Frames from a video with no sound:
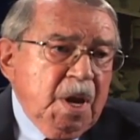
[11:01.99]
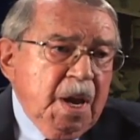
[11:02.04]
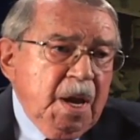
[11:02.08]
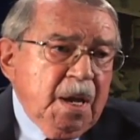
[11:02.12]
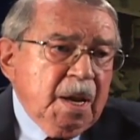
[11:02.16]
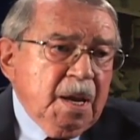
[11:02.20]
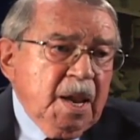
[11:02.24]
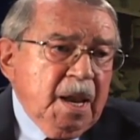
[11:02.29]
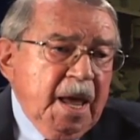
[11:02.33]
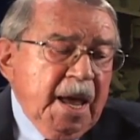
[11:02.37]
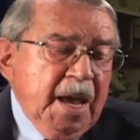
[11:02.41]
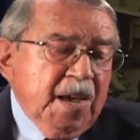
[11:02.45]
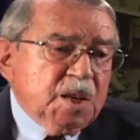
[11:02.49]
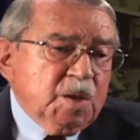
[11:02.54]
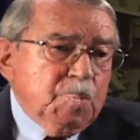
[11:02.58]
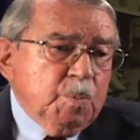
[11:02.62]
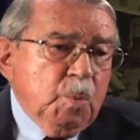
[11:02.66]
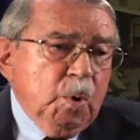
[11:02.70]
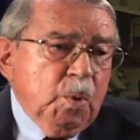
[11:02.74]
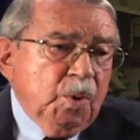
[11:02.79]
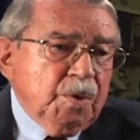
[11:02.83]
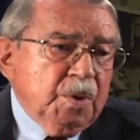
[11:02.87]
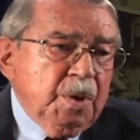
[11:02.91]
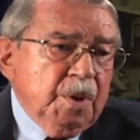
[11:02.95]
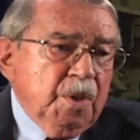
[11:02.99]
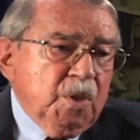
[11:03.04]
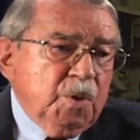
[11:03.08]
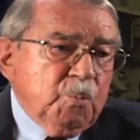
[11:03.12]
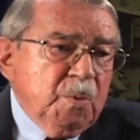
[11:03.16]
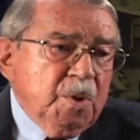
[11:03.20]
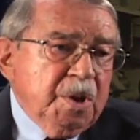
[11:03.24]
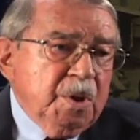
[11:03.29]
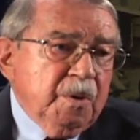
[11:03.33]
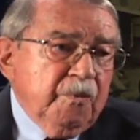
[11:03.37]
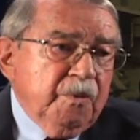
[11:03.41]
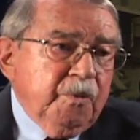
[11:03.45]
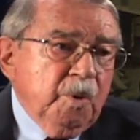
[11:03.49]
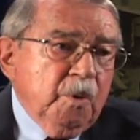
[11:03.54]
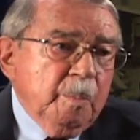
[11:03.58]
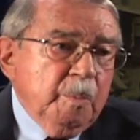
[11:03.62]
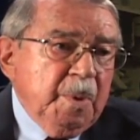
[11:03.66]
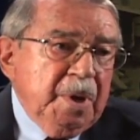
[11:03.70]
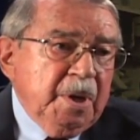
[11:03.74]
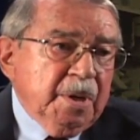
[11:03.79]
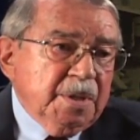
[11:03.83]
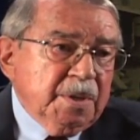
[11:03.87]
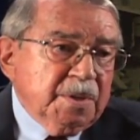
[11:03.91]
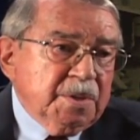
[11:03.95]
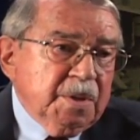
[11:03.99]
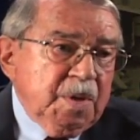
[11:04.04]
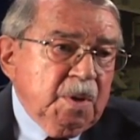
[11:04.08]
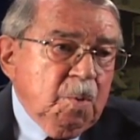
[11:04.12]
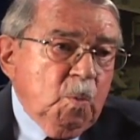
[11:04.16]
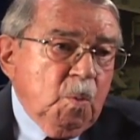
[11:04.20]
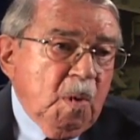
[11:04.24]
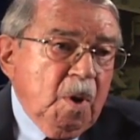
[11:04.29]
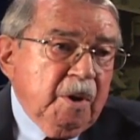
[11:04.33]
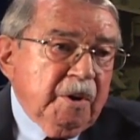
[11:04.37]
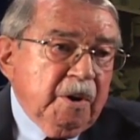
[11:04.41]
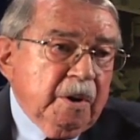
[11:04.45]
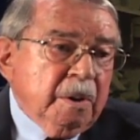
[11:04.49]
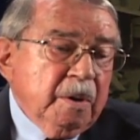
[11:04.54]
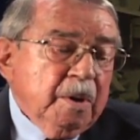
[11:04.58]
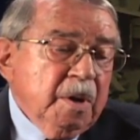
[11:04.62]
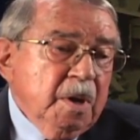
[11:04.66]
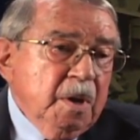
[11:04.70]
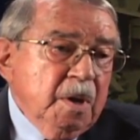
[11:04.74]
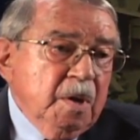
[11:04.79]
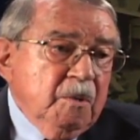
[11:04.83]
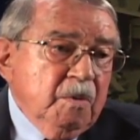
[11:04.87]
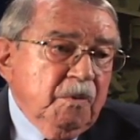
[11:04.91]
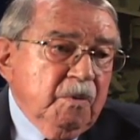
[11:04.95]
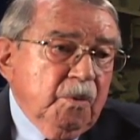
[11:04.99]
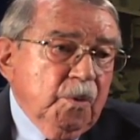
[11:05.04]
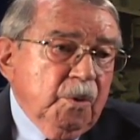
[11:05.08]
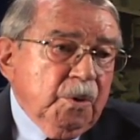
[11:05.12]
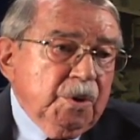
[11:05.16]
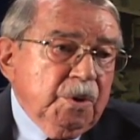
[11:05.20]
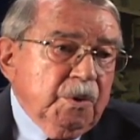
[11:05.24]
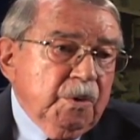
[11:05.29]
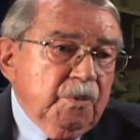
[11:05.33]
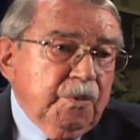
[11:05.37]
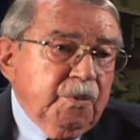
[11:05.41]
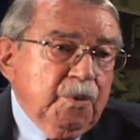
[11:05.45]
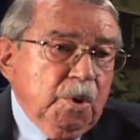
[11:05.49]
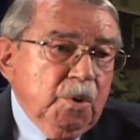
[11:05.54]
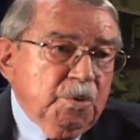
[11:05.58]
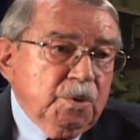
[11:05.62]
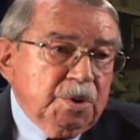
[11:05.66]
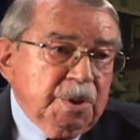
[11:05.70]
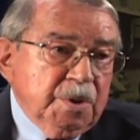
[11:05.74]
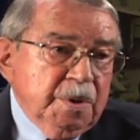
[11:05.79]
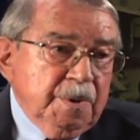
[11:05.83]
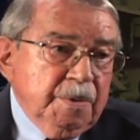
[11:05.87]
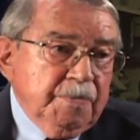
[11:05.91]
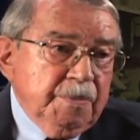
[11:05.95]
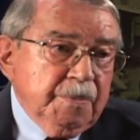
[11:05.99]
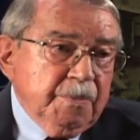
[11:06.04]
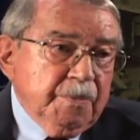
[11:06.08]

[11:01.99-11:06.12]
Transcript: can't last more than three or four minutes in the water before you're frozen.